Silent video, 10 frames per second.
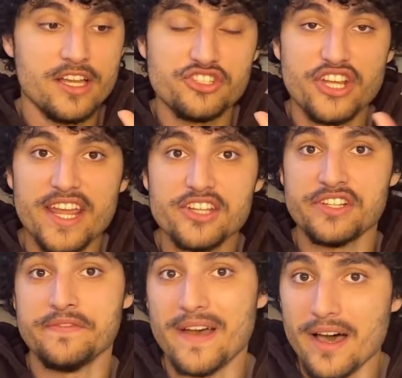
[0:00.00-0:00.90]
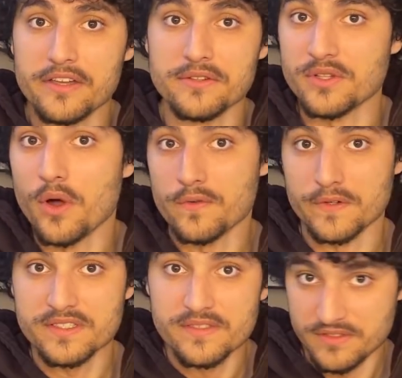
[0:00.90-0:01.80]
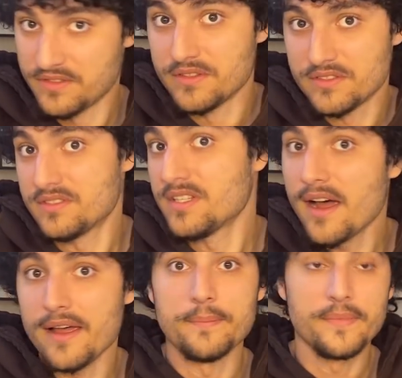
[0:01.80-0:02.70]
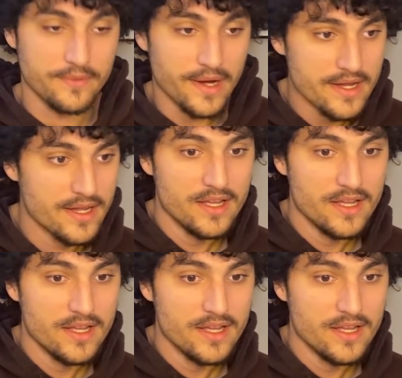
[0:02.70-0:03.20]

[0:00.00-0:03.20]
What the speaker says: changing values over time, right?